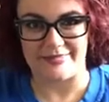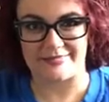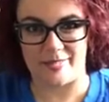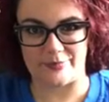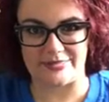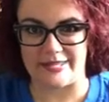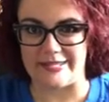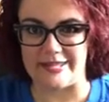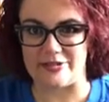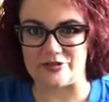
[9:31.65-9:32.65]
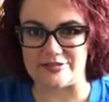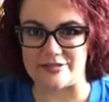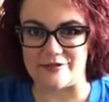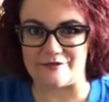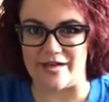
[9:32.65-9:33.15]
Stop psyching
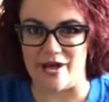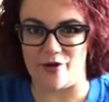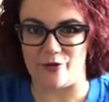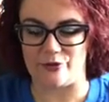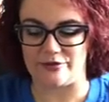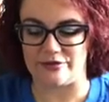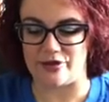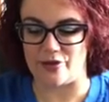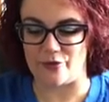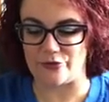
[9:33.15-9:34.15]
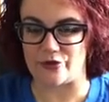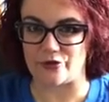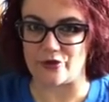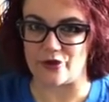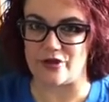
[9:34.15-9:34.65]
yourself out.
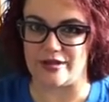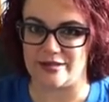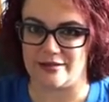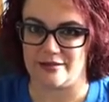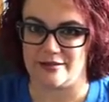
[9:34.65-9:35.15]
You're good.